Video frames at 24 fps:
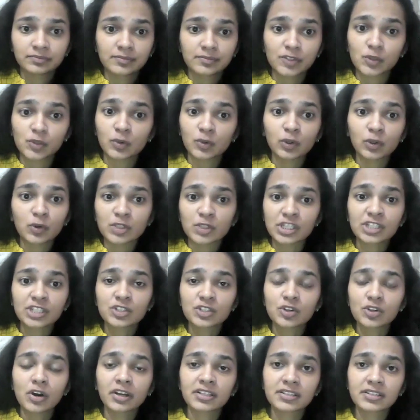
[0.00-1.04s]
So closing
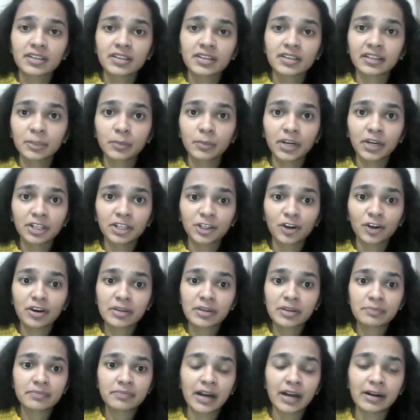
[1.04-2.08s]
stock is nothing but
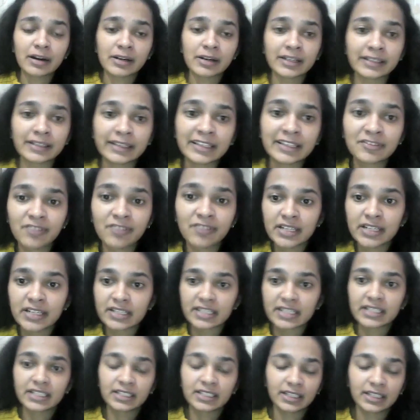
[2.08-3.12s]
your
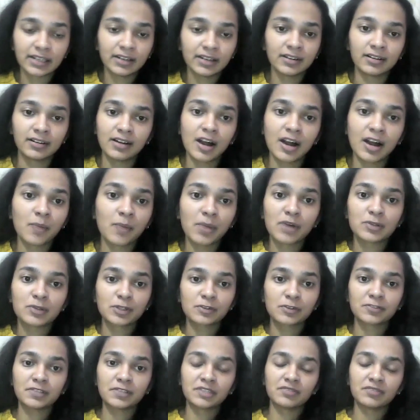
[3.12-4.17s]
inventory amount
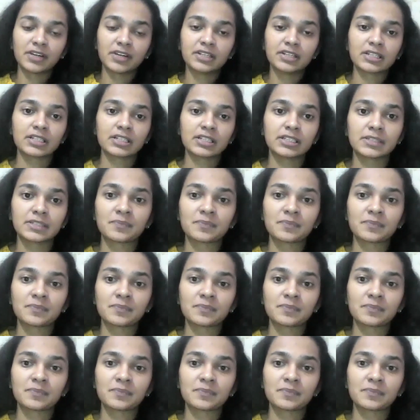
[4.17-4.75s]
of inventory,